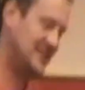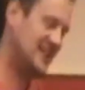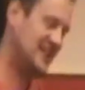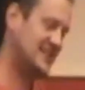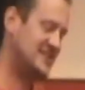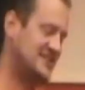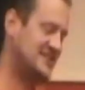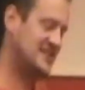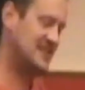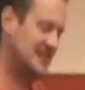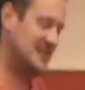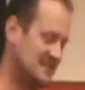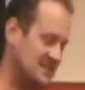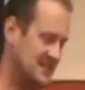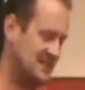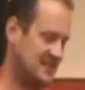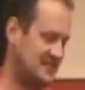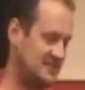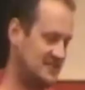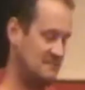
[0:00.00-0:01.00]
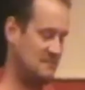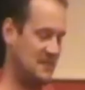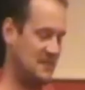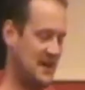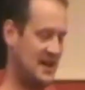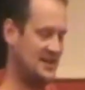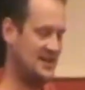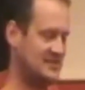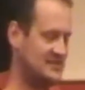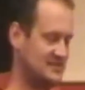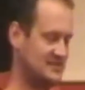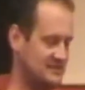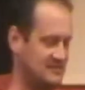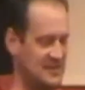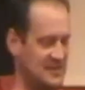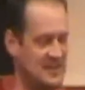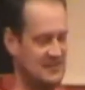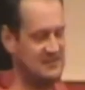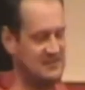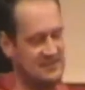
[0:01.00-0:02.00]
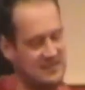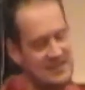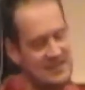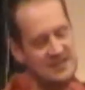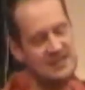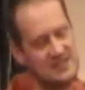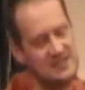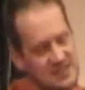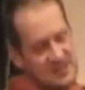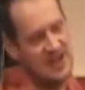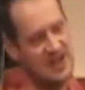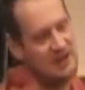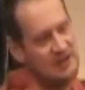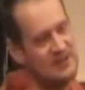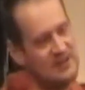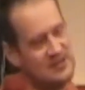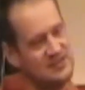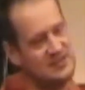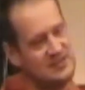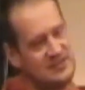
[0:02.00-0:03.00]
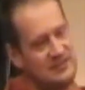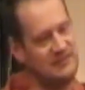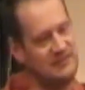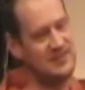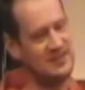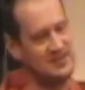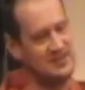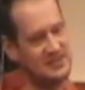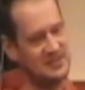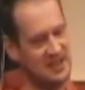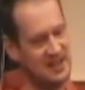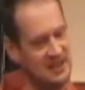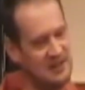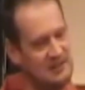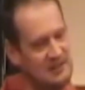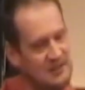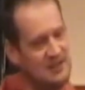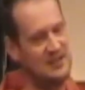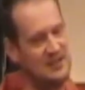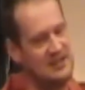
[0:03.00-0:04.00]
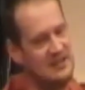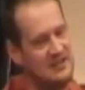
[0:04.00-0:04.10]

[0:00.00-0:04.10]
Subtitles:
It's, you know, the Pi is the slowest of the slow